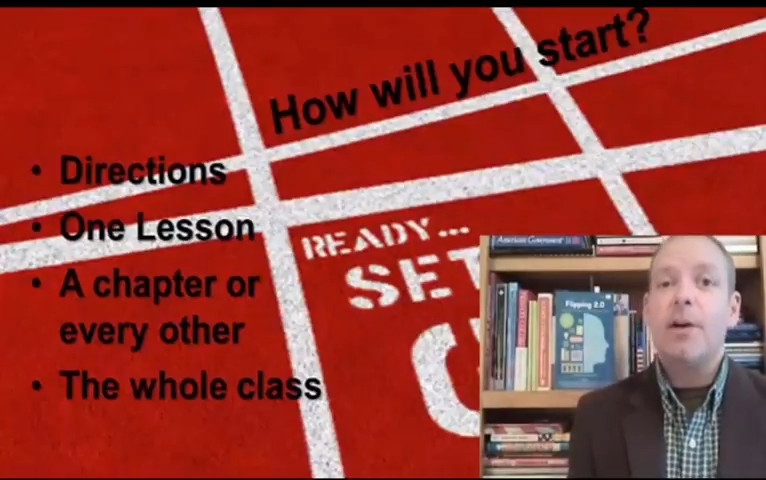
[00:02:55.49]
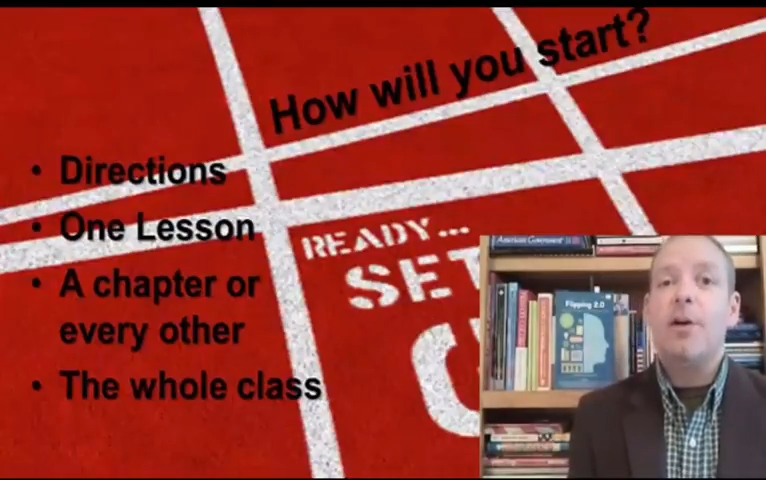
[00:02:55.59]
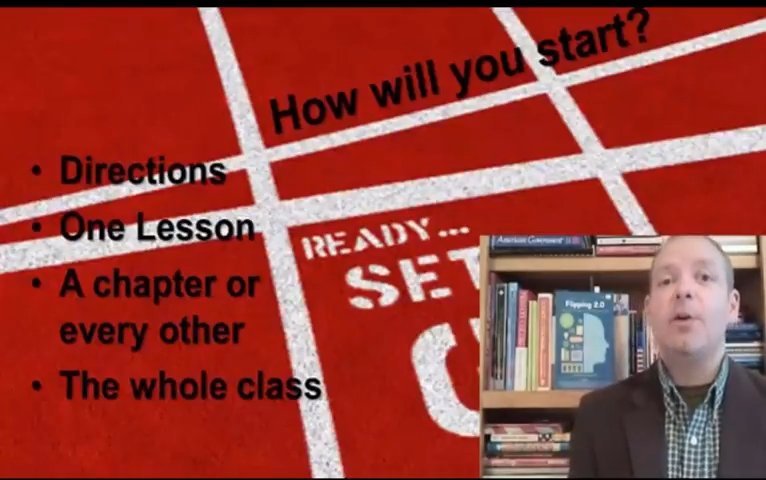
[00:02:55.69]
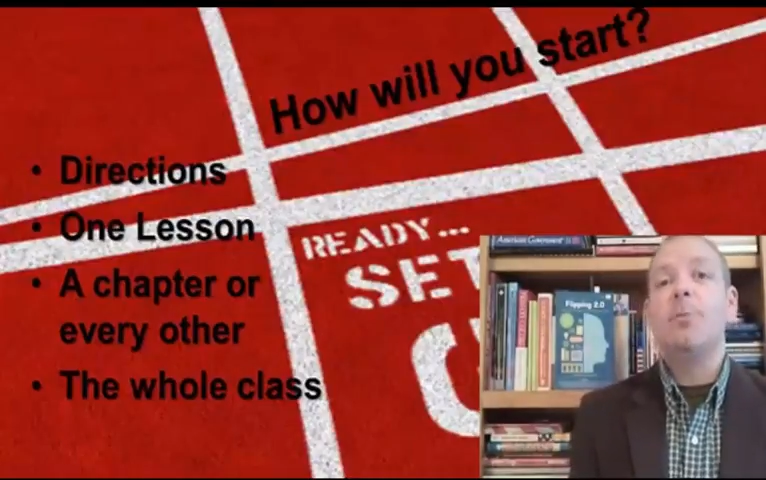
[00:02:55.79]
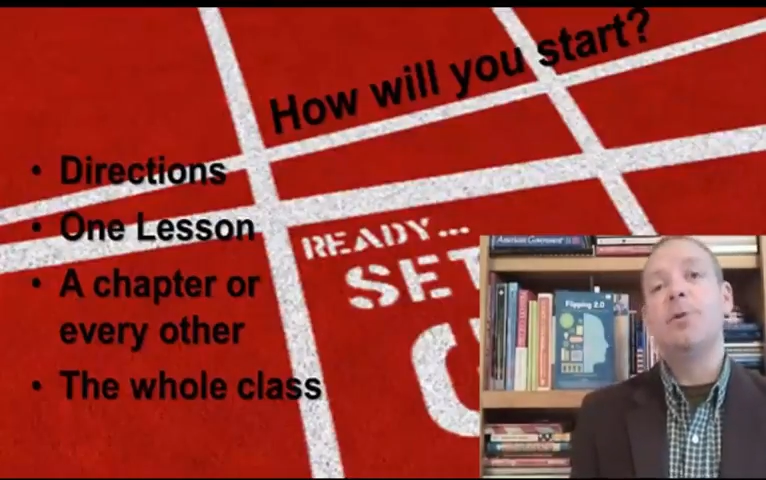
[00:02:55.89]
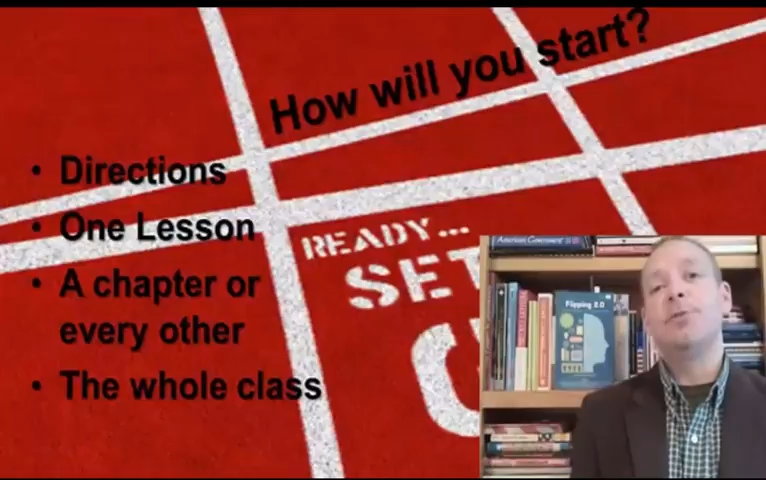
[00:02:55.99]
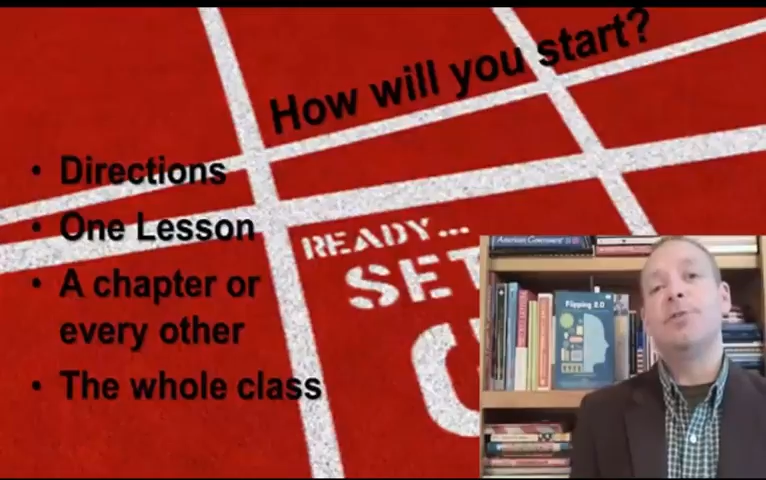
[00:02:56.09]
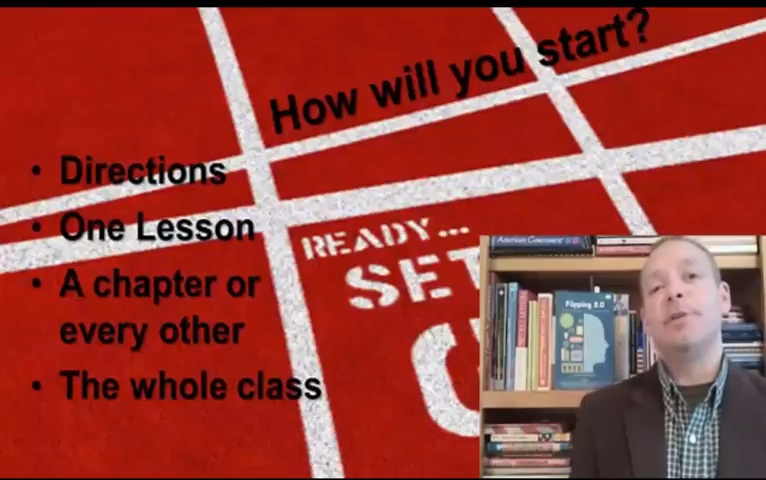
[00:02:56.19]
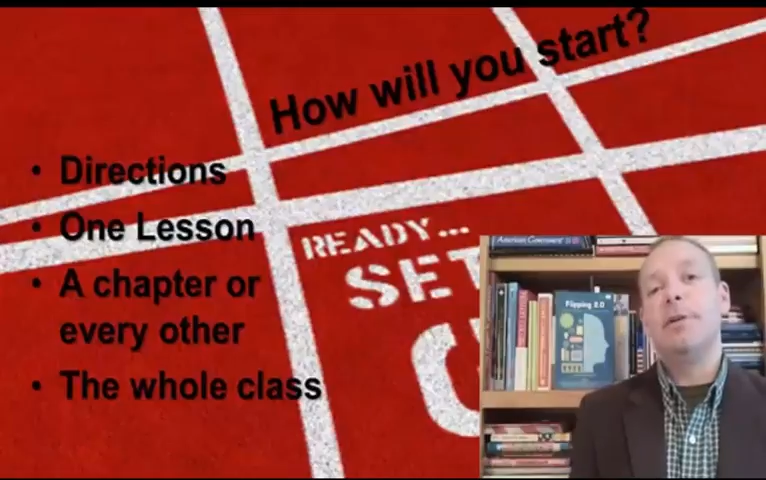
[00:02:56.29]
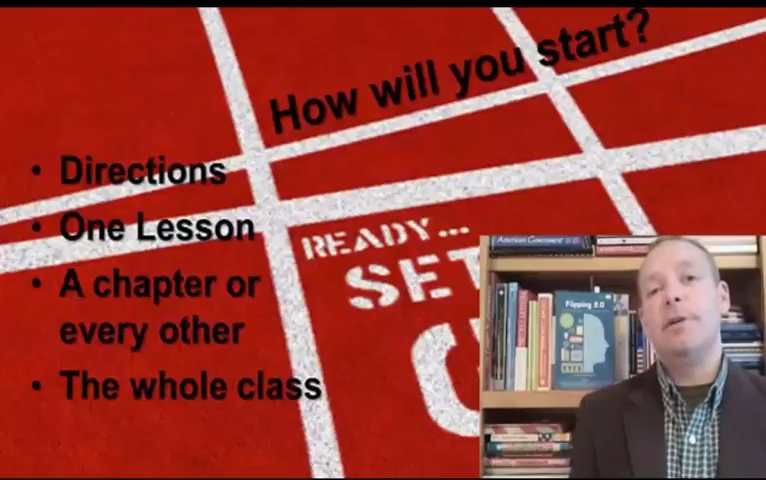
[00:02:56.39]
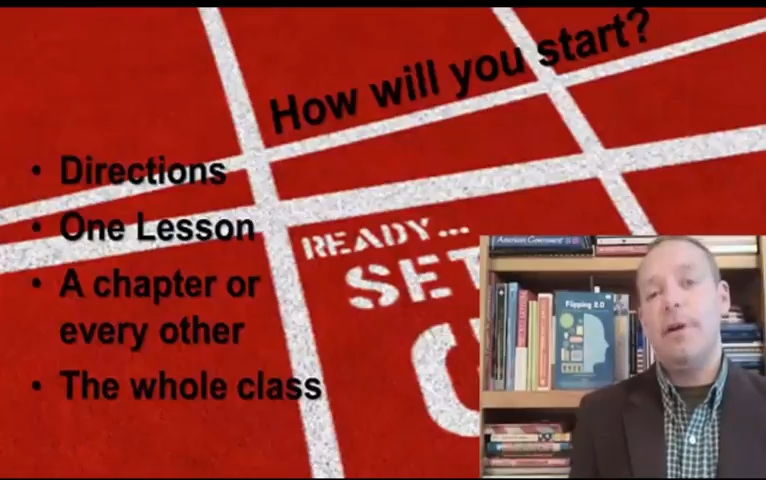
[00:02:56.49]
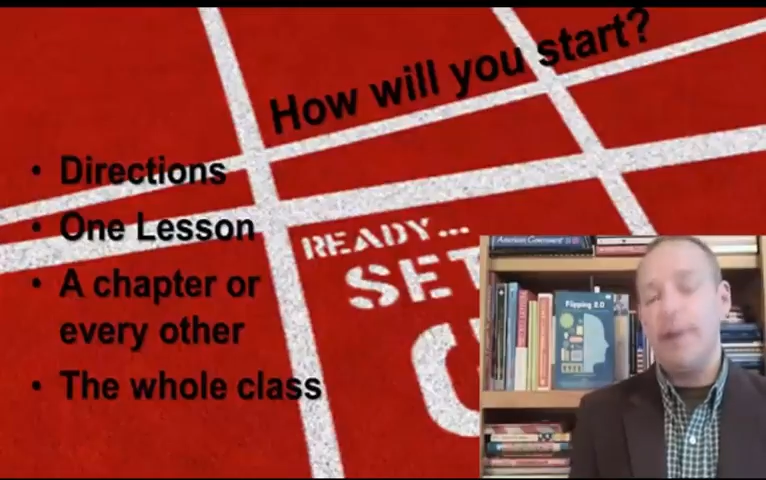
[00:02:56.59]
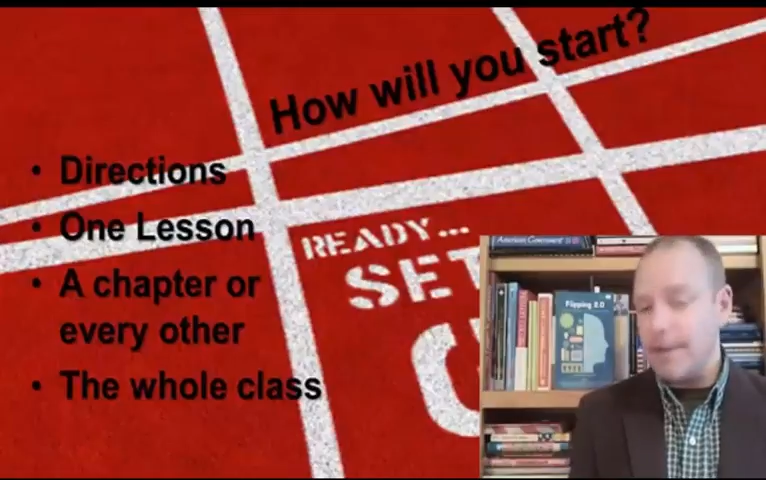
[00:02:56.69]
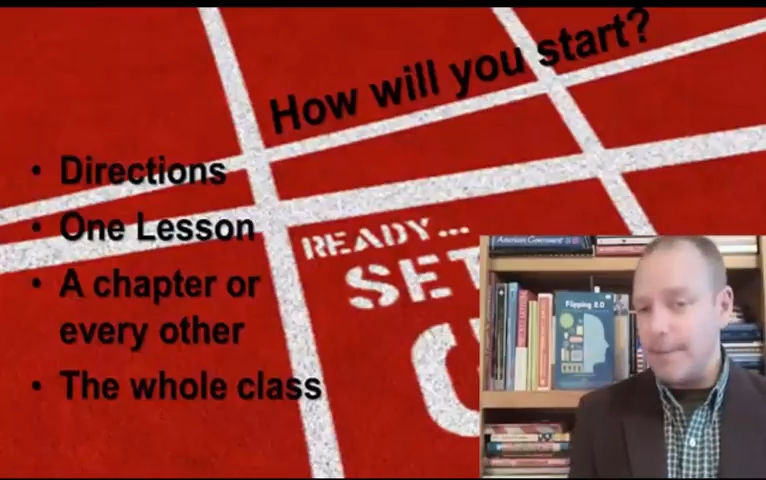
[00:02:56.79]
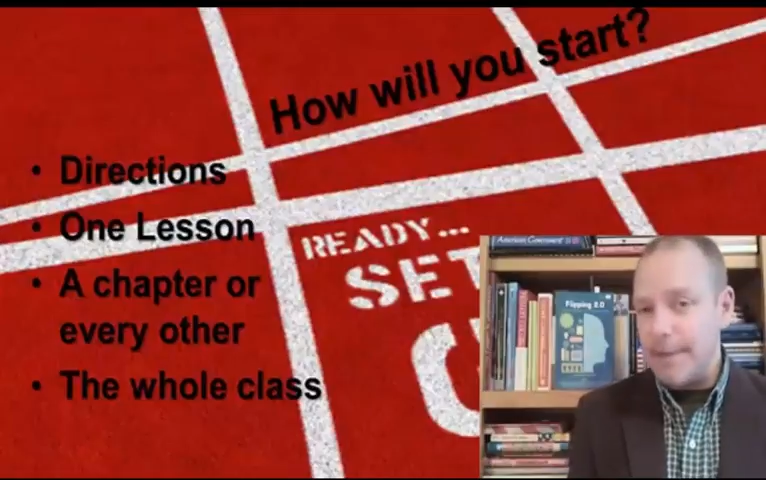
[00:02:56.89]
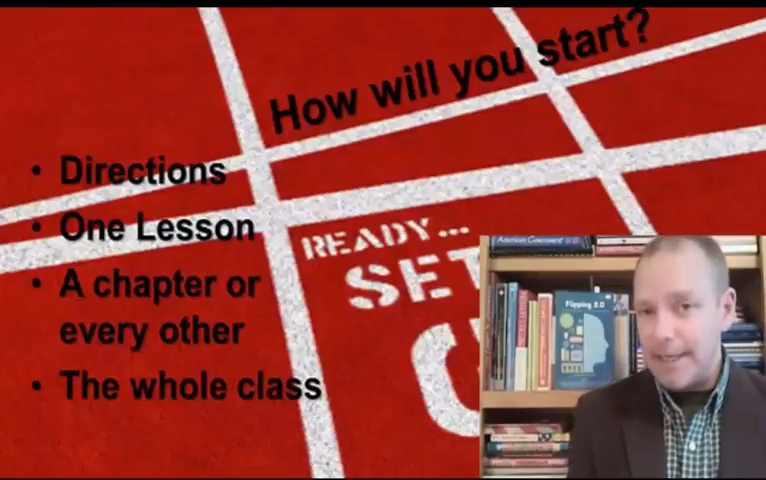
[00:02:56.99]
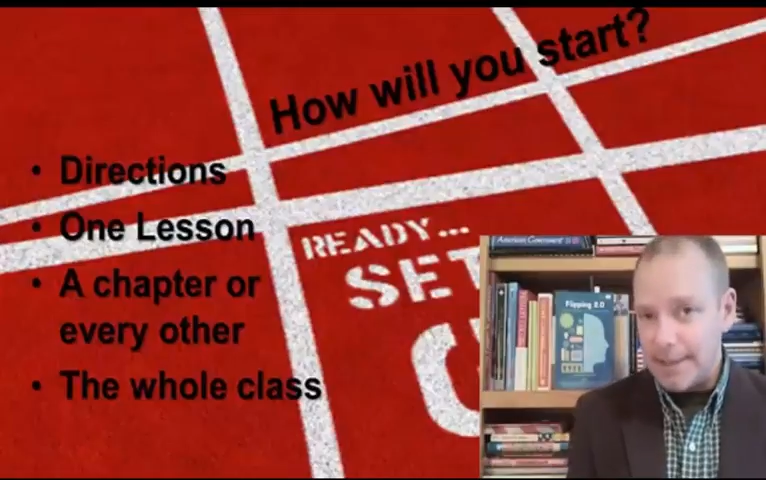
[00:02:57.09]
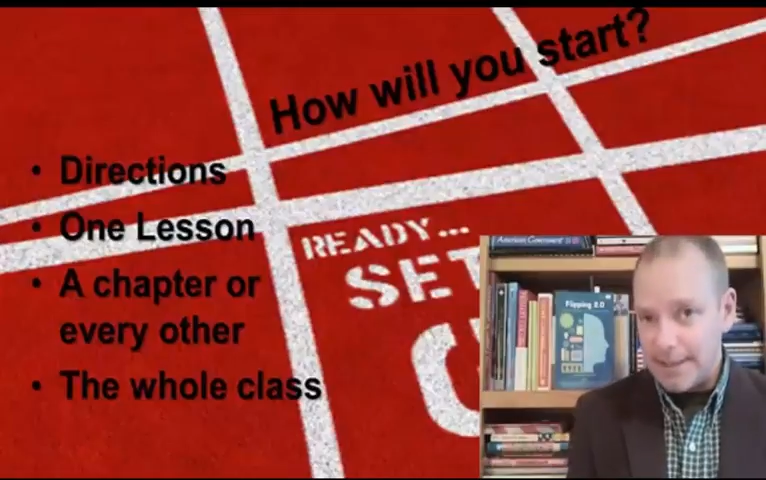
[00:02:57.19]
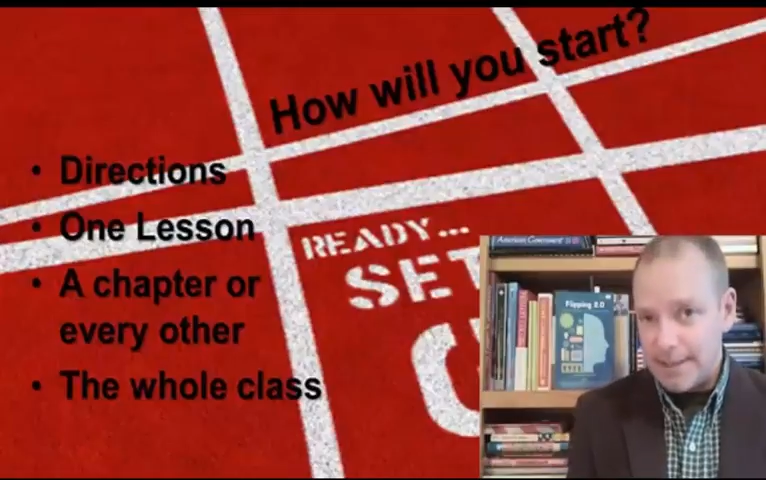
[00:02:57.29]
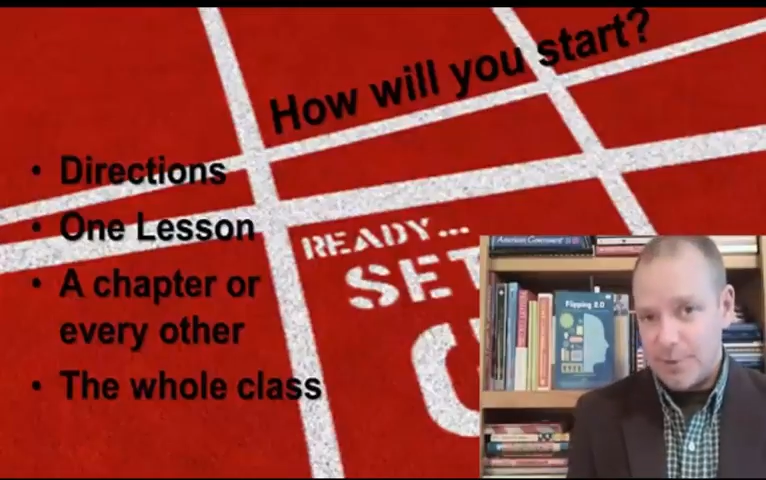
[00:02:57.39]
almost automatically